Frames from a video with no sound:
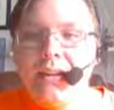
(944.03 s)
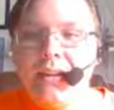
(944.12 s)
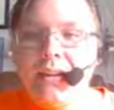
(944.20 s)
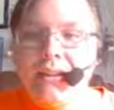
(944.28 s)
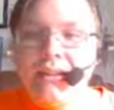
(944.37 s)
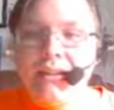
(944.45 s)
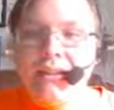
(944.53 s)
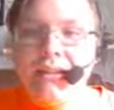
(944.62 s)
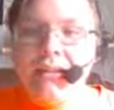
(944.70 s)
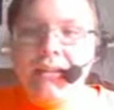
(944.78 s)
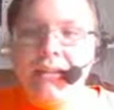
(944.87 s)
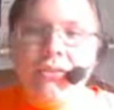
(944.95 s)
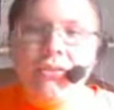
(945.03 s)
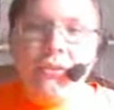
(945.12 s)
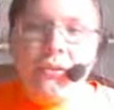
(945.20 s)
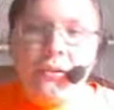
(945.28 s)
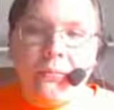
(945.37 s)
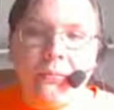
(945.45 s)
A second
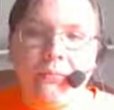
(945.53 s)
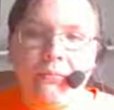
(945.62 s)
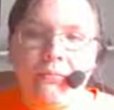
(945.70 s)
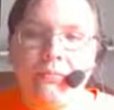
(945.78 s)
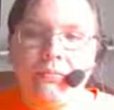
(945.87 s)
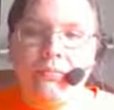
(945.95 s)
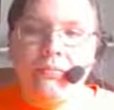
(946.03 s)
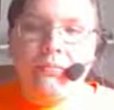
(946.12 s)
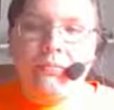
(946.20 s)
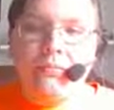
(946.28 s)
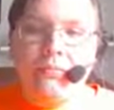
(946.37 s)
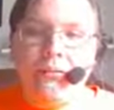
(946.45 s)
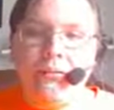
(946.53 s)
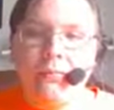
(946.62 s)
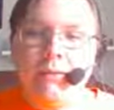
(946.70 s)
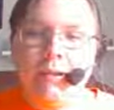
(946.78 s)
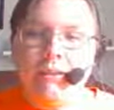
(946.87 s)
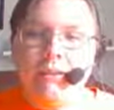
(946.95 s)
autopsy was performed
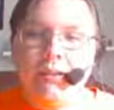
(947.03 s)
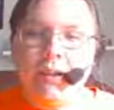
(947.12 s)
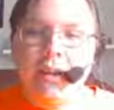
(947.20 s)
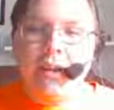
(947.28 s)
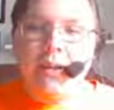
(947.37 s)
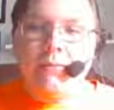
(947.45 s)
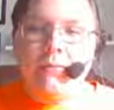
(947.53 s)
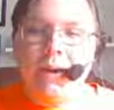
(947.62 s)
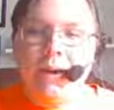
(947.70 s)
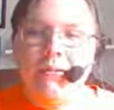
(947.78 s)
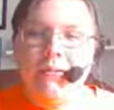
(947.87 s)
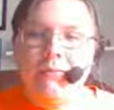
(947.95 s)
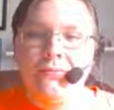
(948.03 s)
yesterday at my